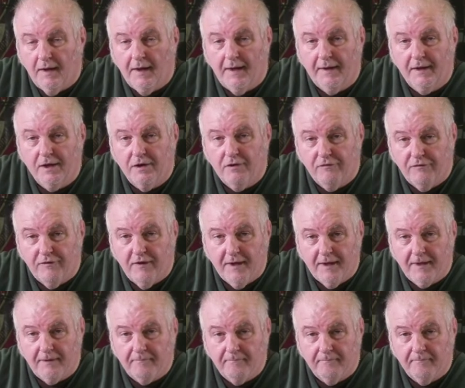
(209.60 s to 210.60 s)
and then you
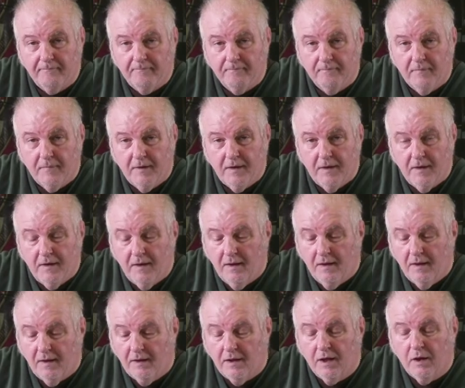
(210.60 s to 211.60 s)
fire.
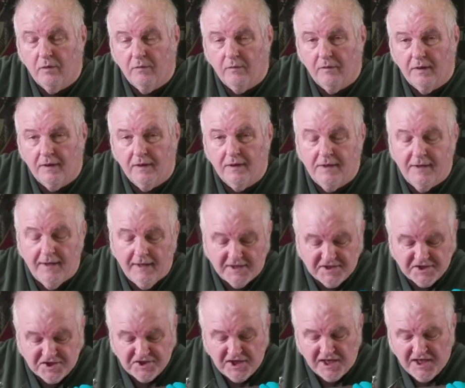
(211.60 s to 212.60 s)
Now, in the
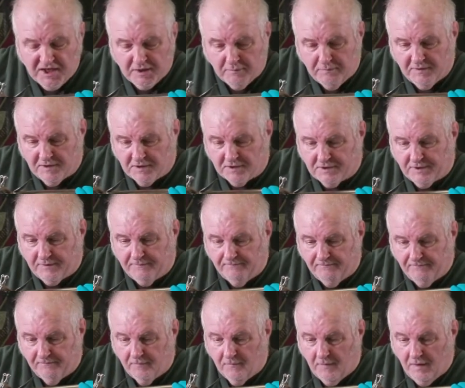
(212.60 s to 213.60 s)
excitement
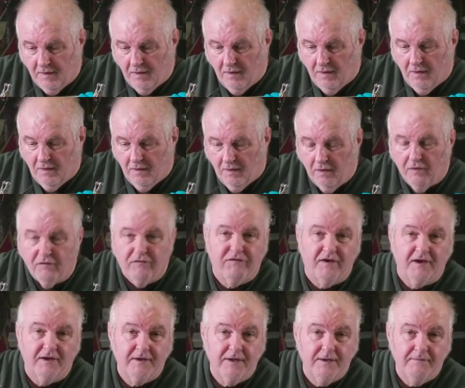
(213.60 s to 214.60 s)
of
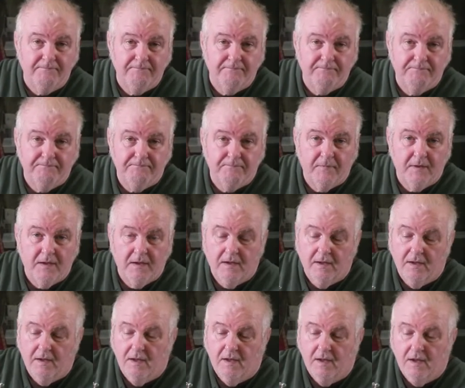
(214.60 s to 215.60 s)
fighting,
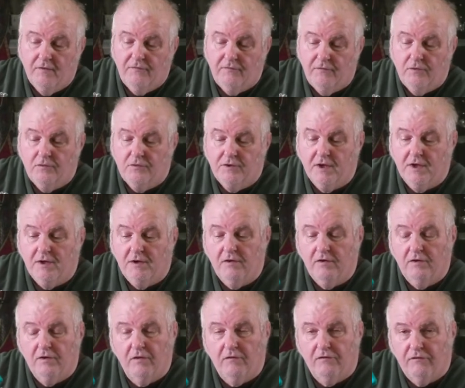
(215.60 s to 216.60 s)
if you
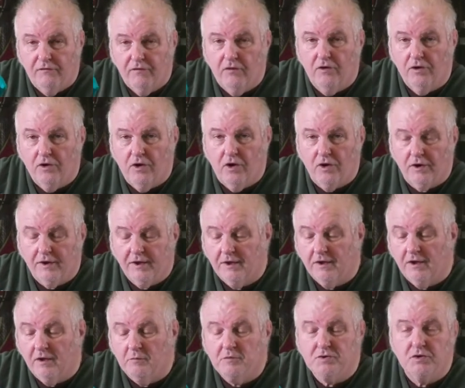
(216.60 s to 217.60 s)
didn't full cock it
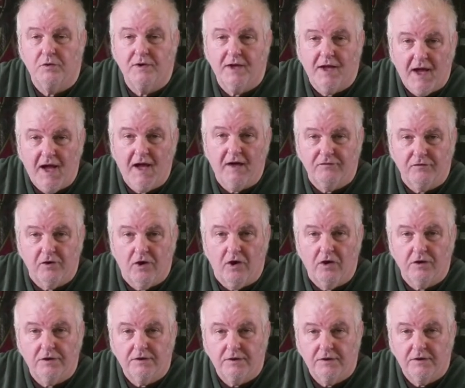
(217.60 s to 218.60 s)
and it was only half
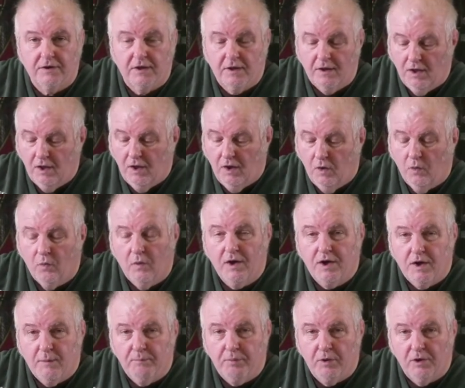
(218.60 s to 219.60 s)
cocked, when
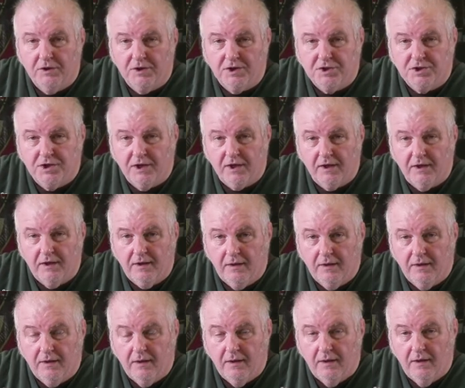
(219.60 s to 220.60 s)
you pulled the trigger,
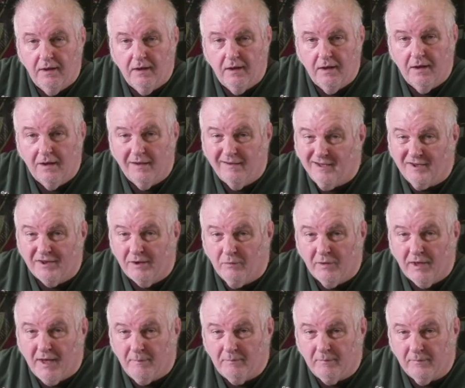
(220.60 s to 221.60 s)
nothing
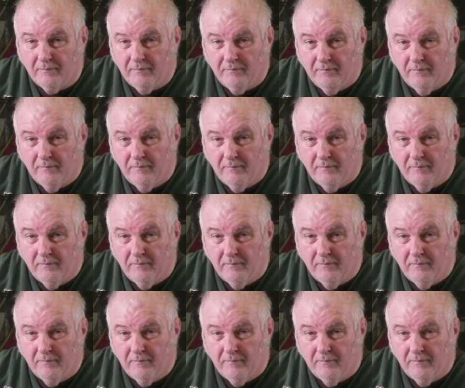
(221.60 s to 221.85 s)
would happen.